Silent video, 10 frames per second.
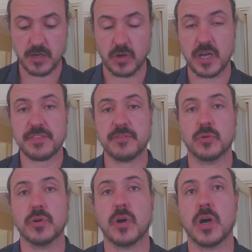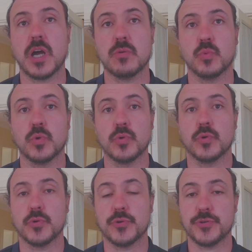I thought I
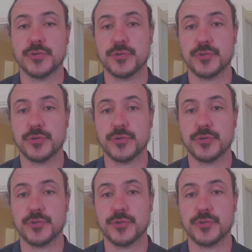would